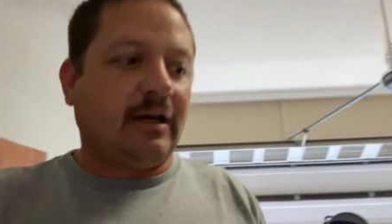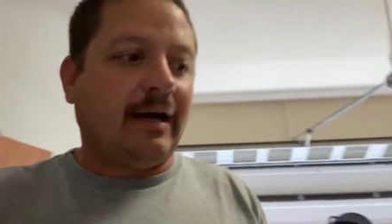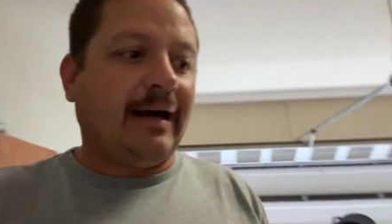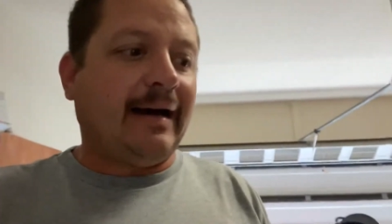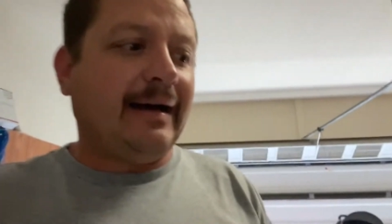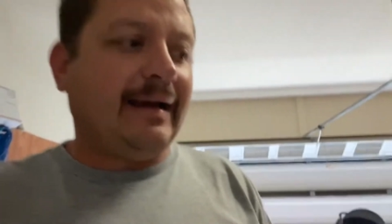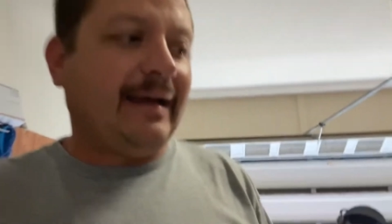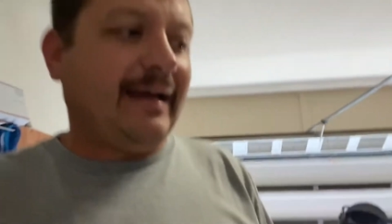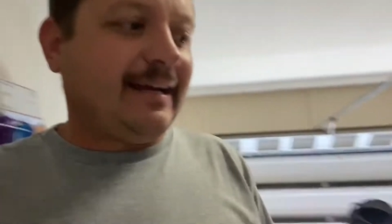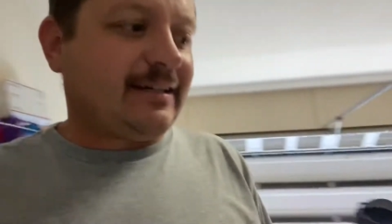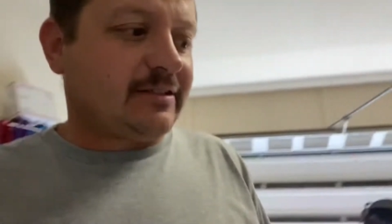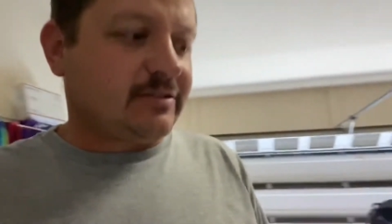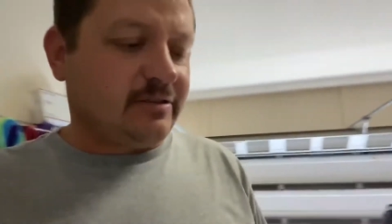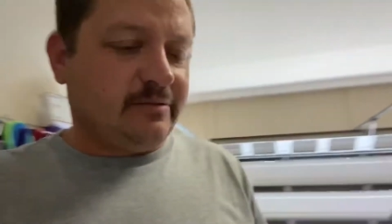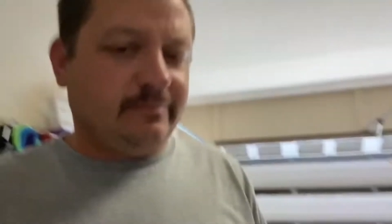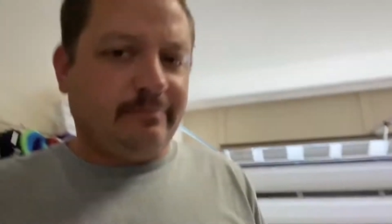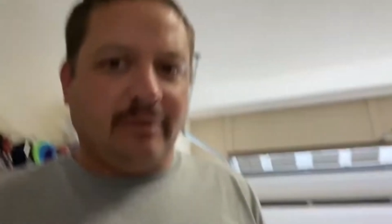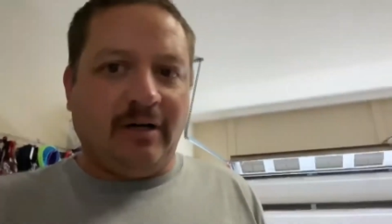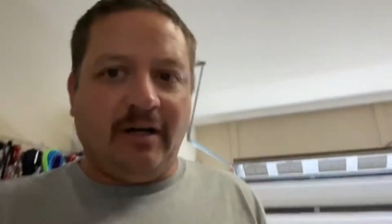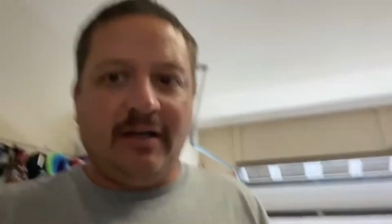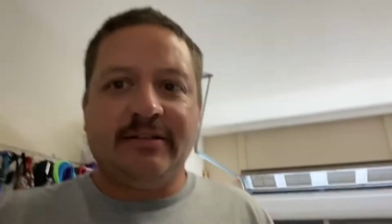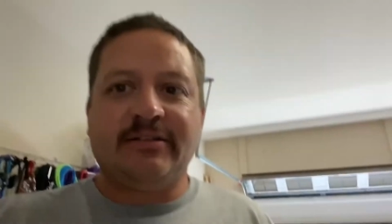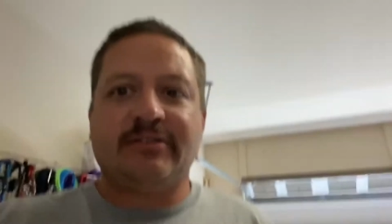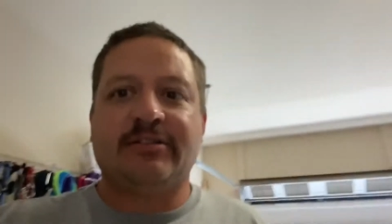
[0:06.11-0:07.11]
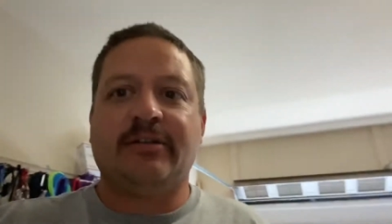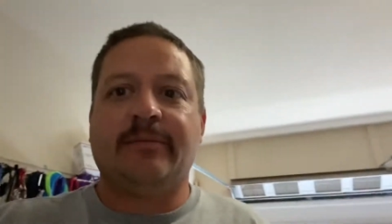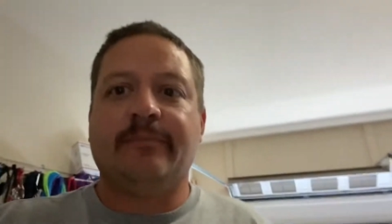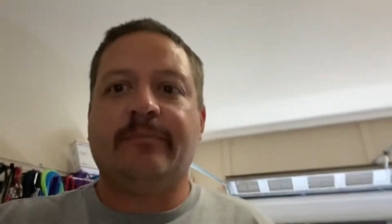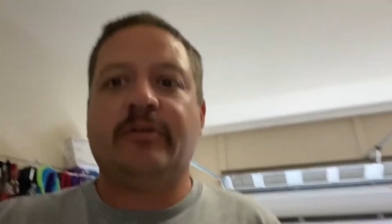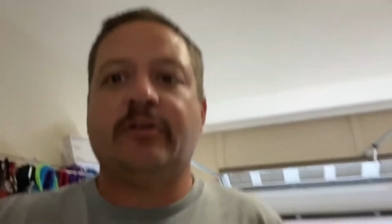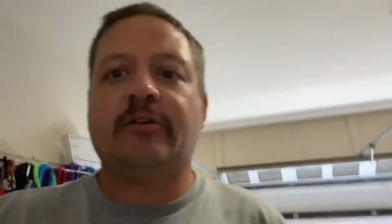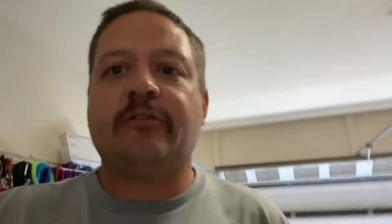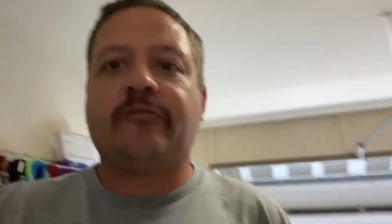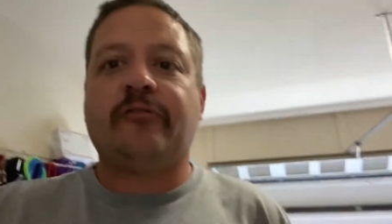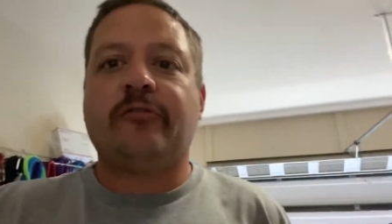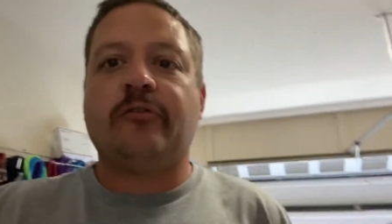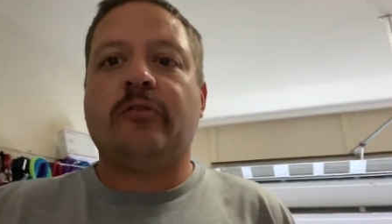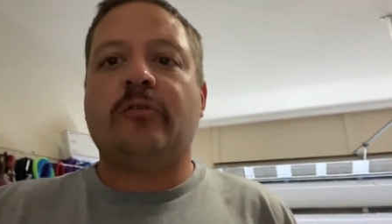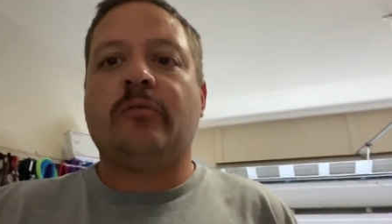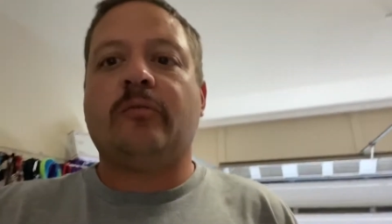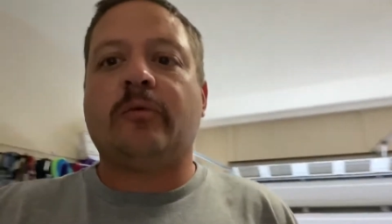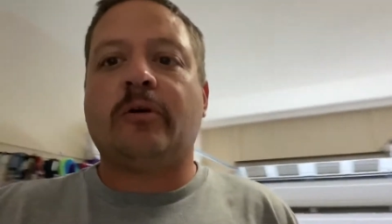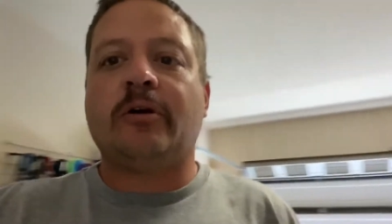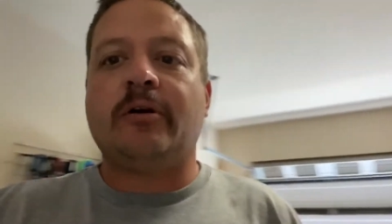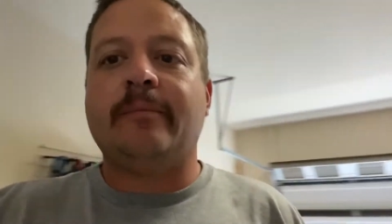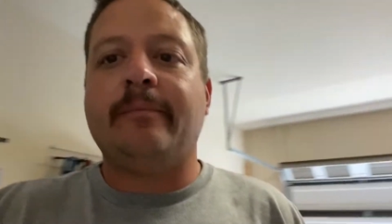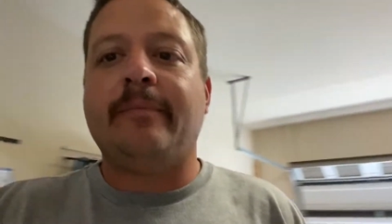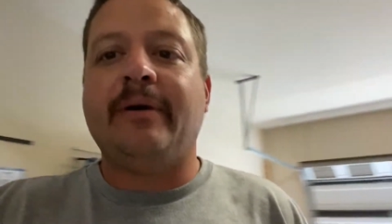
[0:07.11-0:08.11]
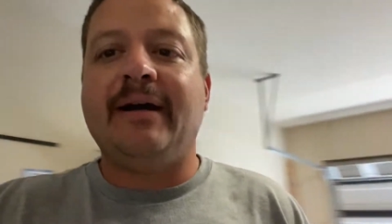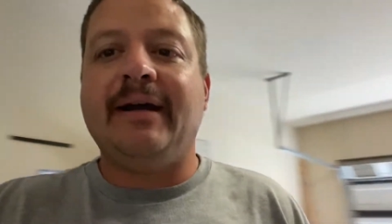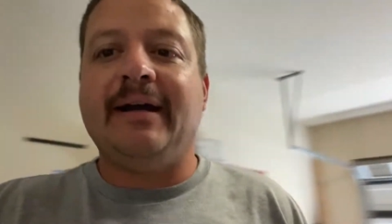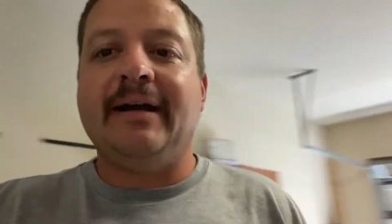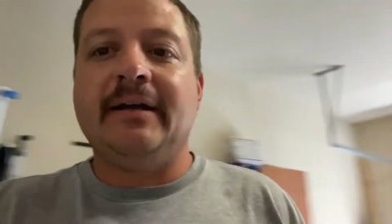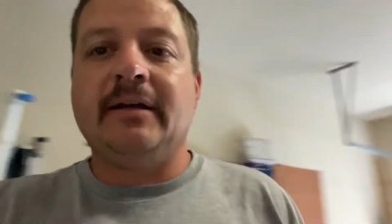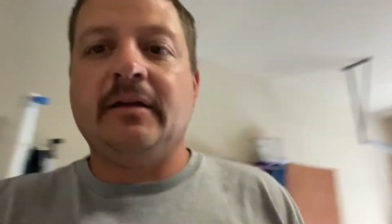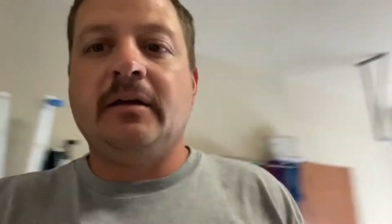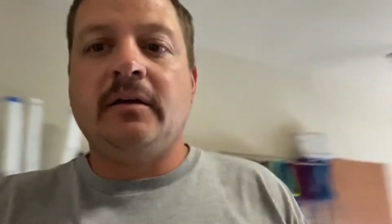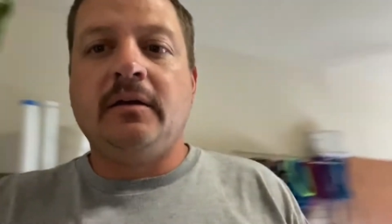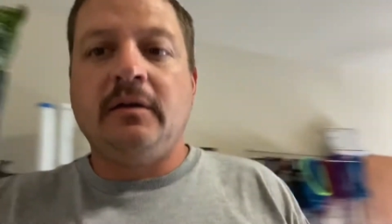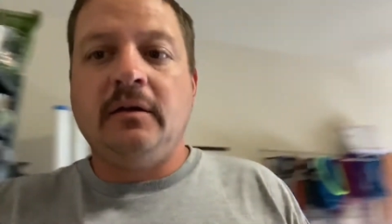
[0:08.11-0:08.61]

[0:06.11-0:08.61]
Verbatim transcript: I actually bought something for the worm bag